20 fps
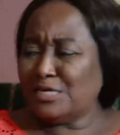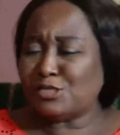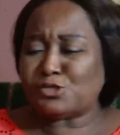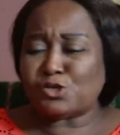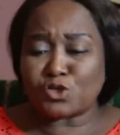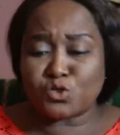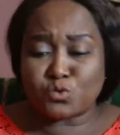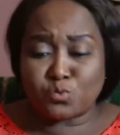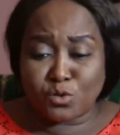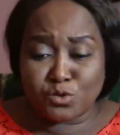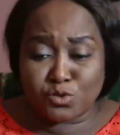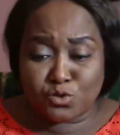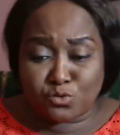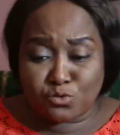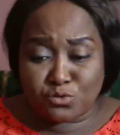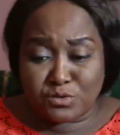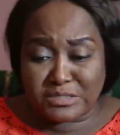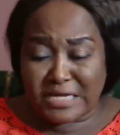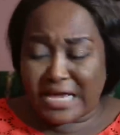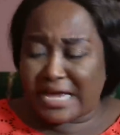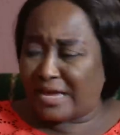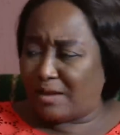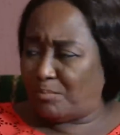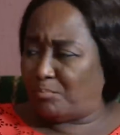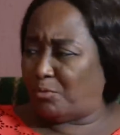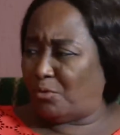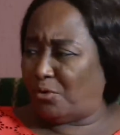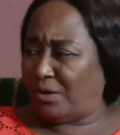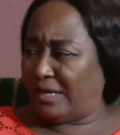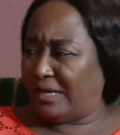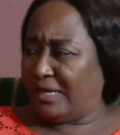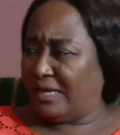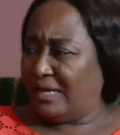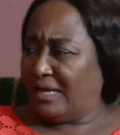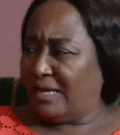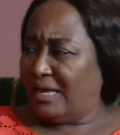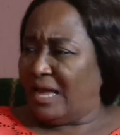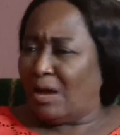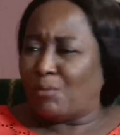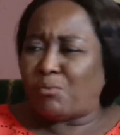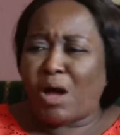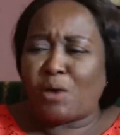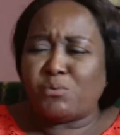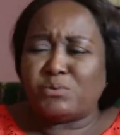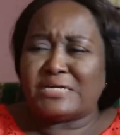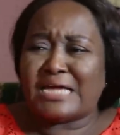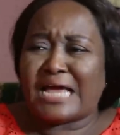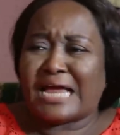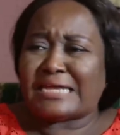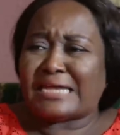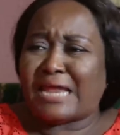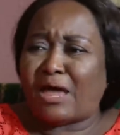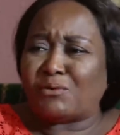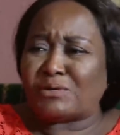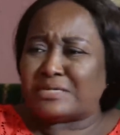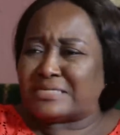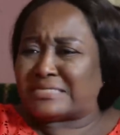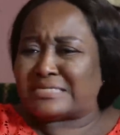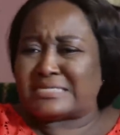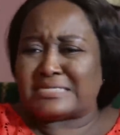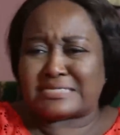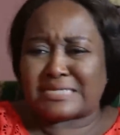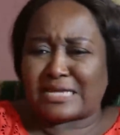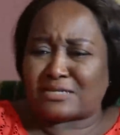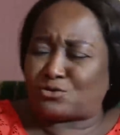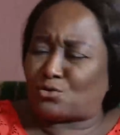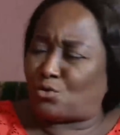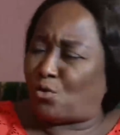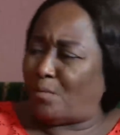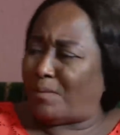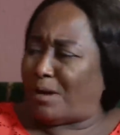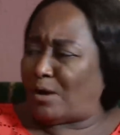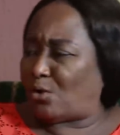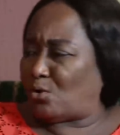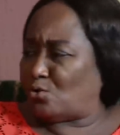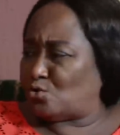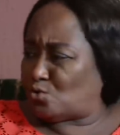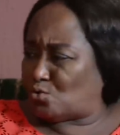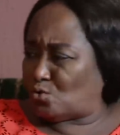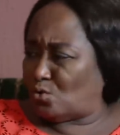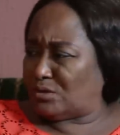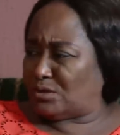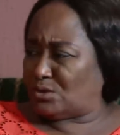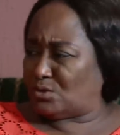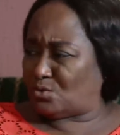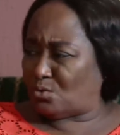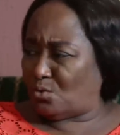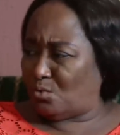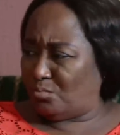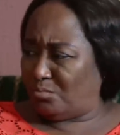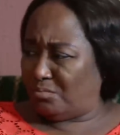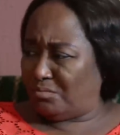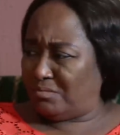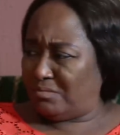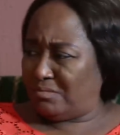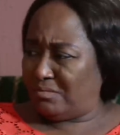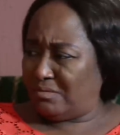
He just wants to stay a boy. Why would he allow his sisters to come and control this home?